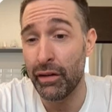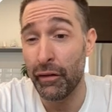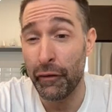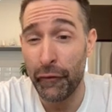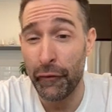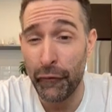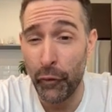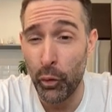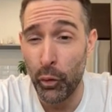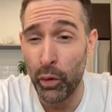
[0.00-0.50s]

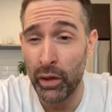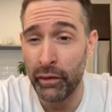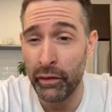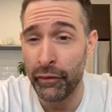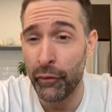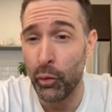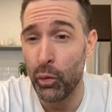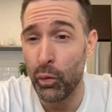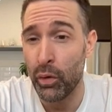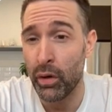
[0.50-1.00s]

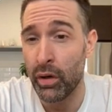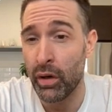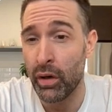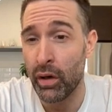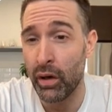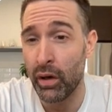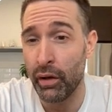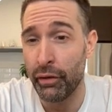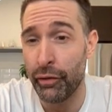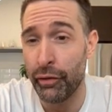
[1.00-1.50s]

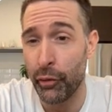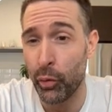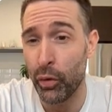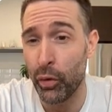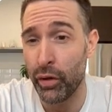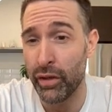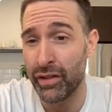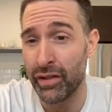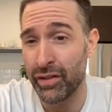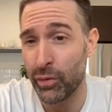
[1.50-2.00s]
44
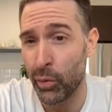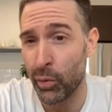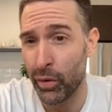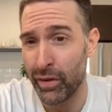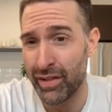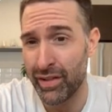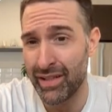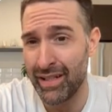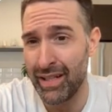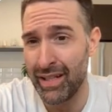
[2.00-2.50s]
authority score,
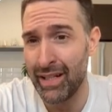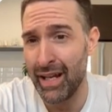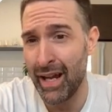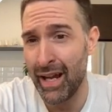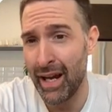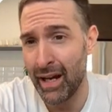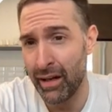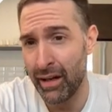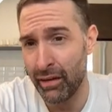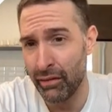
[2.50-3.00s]
this
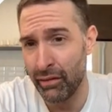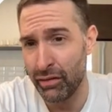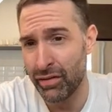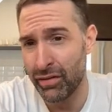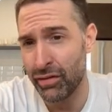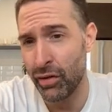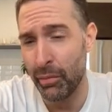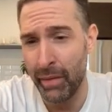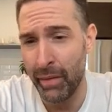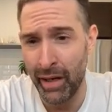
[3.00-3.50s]
DA, this
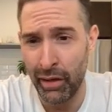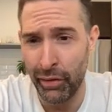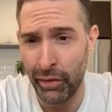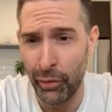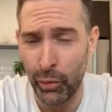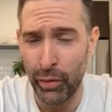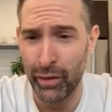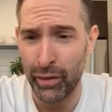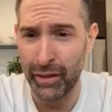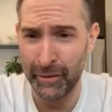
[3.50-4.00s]
domain
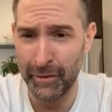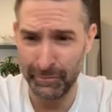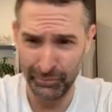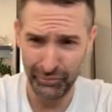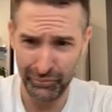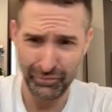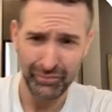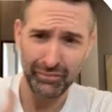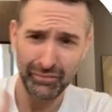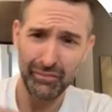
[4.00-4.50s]
authority,
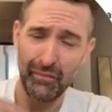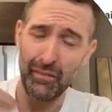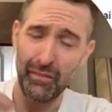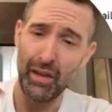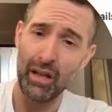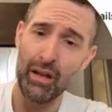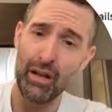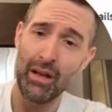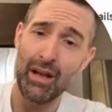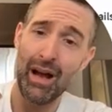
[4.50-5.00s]

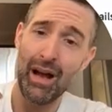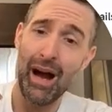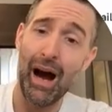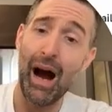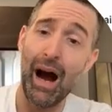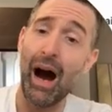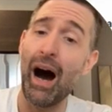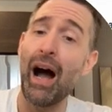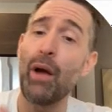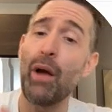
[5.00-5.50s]

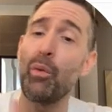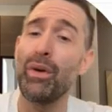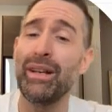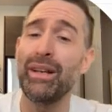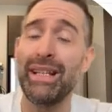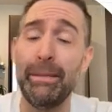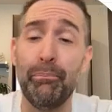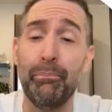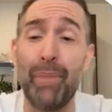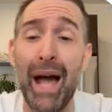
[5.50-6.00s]
I
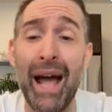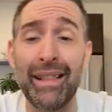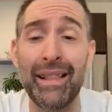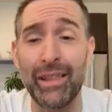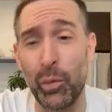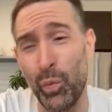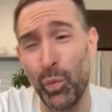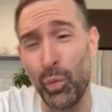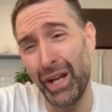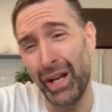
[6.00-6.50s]
would bet
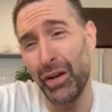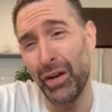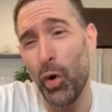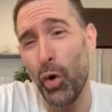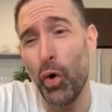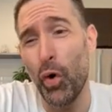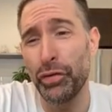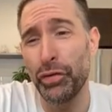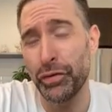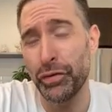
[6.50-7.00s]
that we could
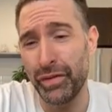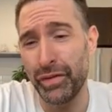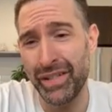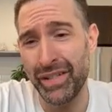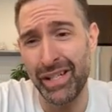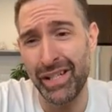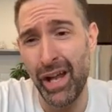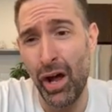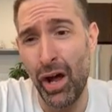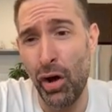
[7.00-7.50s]
also
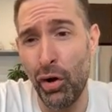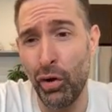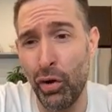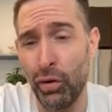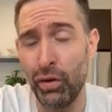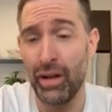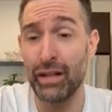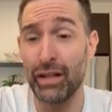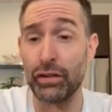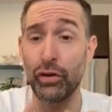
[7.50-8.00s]

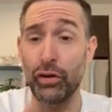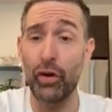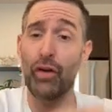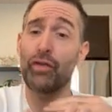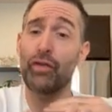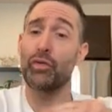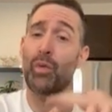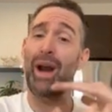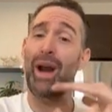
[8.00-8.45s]
sell, as long as we're